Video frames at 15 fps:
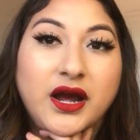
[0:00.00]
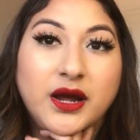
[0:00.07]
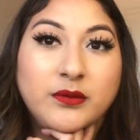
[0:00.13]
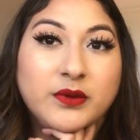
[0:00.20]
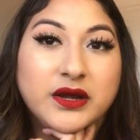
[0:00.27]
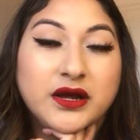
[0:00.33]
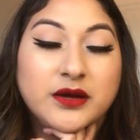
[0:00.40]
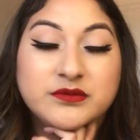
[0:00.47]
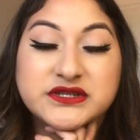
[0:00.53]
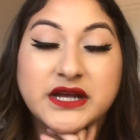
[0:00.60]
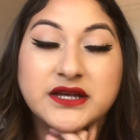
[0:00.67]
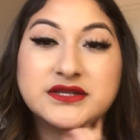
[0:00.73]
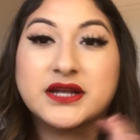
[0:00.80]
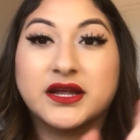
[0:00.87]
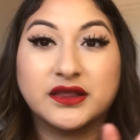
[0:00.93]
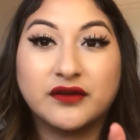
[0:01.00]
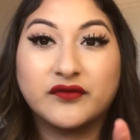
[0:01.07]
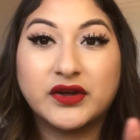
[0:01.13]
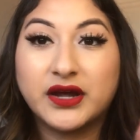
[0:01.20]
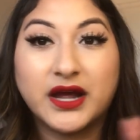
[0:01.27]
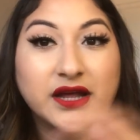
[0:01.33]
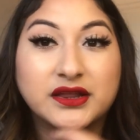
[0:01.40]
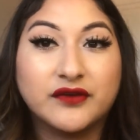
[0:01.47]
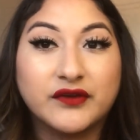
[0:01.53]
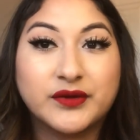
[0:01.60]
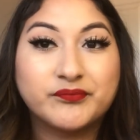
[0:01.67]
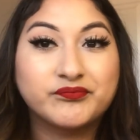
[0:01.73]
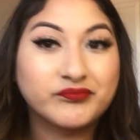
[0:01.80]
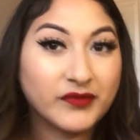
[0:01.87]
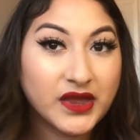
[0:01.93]
I'm like obsessed. I love it. I love it.
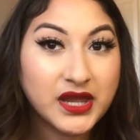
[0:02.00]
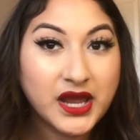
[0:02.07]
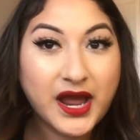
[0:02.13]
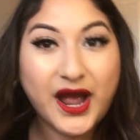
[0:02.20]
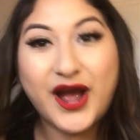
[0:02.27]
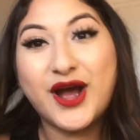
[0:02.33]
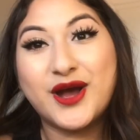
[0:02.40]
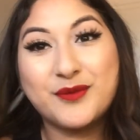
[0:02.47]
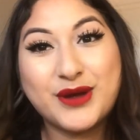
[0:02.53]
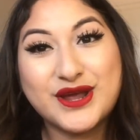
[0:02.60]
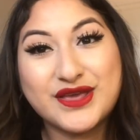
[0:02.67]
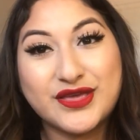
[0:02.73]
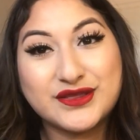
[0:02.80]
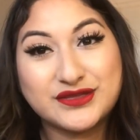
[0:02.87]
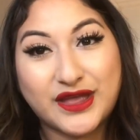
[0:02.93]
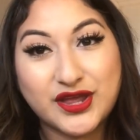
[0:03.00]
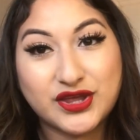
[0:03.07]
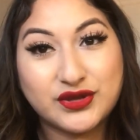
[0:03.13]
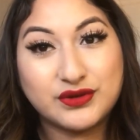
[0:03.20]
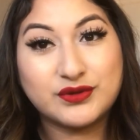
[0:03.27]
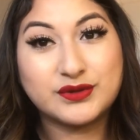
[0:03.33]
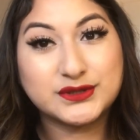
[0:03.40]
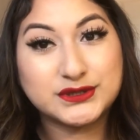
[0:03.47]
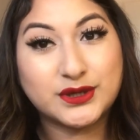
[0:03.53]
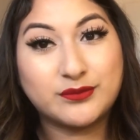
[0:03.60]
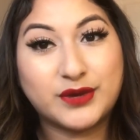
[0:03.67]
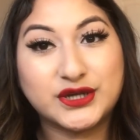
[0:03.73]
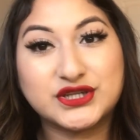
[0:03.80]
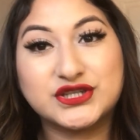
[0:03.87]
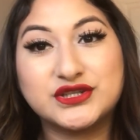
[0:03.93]
Thank you so
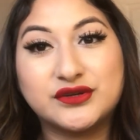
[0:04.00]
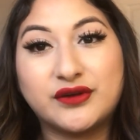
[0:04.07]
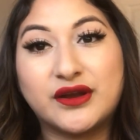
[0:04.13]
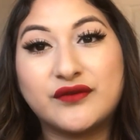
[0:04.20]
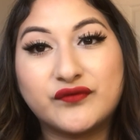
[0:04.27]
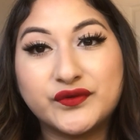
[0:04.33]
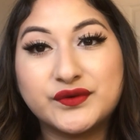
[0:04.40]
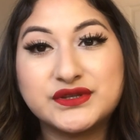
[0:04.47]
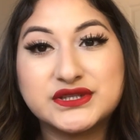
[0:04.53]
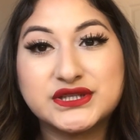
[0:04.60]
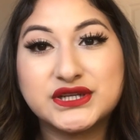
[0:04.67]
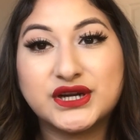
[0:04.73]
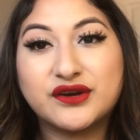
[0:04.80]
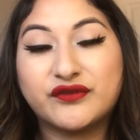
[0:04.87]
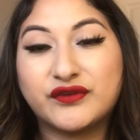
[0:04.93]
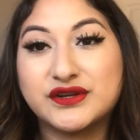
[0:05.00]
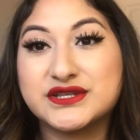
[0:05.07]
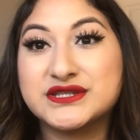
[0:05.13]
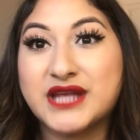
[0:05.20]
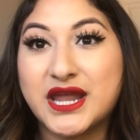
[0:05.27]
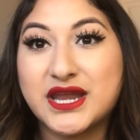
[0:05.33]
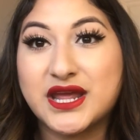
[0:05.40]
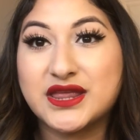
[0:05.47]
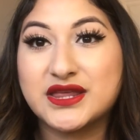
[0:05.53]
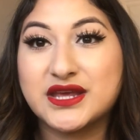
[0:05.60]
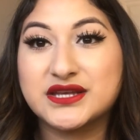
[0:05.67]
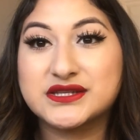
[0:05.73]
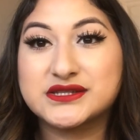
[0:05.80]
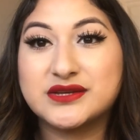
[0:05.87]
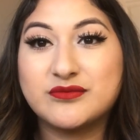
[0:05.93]
much to Influenster for sending
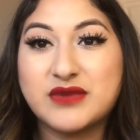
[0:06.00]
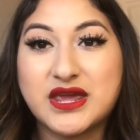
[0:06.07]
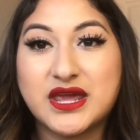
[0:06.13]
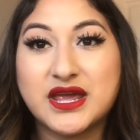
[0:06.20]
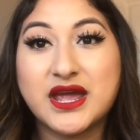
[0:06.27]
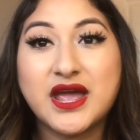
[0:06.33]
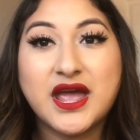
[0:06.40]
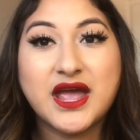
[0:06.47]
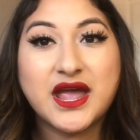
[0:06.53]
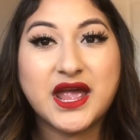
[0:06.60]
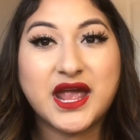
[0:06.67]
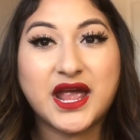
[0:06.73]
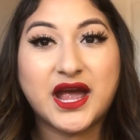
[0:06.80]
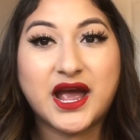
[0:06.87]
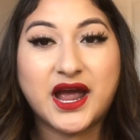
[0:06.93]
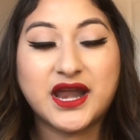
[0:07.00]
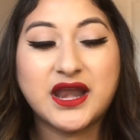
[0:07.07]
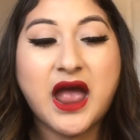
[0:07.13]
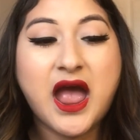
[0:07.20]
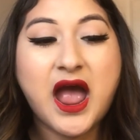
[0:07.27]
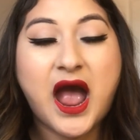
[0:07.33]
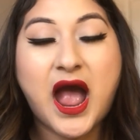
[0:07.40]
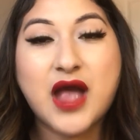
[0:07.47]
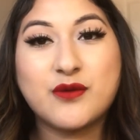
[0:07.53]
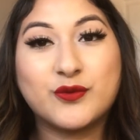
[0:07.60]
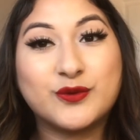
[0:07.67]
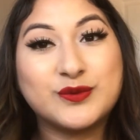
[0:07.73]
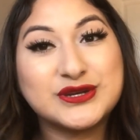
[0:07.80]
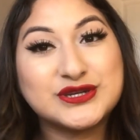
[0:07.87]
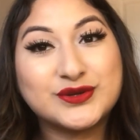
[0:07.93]
this to me, and I
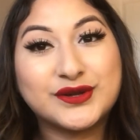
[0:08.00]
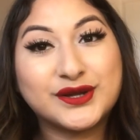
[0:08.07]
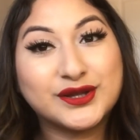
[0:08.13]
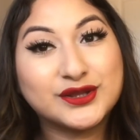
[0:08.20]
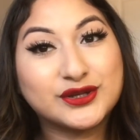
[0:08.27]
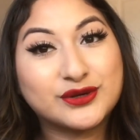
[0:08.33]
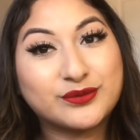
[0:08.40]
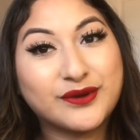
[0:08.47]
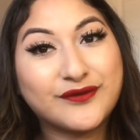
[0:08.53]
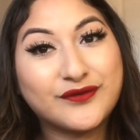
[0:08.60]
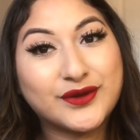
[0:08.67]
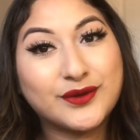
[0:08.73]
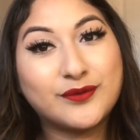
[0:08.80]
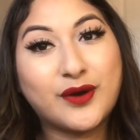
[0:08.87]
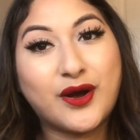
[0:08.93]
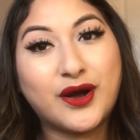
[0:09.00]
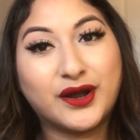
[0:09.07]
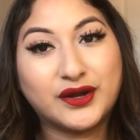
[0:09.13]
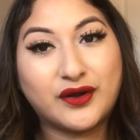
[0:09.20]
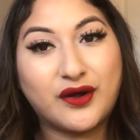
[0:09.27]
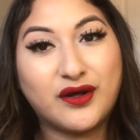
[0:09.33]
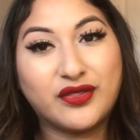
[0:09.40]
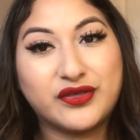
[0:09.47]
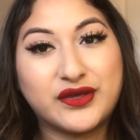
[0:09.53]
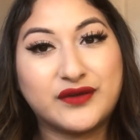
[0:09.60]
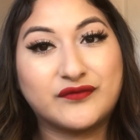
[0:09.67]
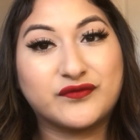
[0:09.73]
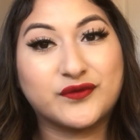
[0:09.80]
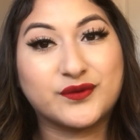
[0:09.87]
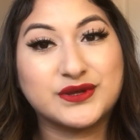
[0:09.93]
will be doing a little review on all the
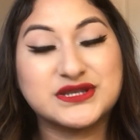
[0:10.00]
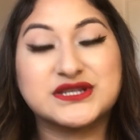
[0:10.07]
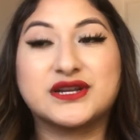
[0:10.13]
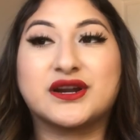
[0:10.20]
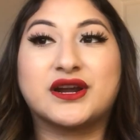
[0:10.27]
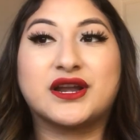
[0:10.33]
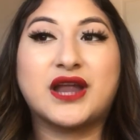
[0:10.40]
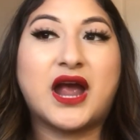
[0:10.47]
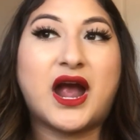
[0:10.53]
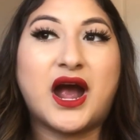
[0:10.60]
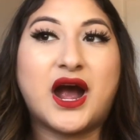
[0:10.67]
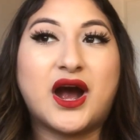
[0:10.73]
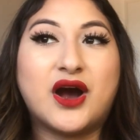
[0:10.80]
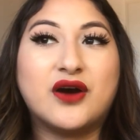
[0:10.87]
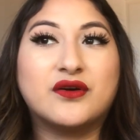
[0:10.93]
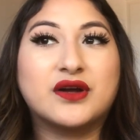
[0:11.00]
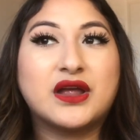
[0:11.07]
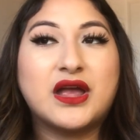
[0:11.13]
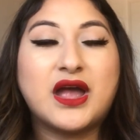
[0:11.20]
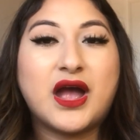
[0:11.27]
Influencer and how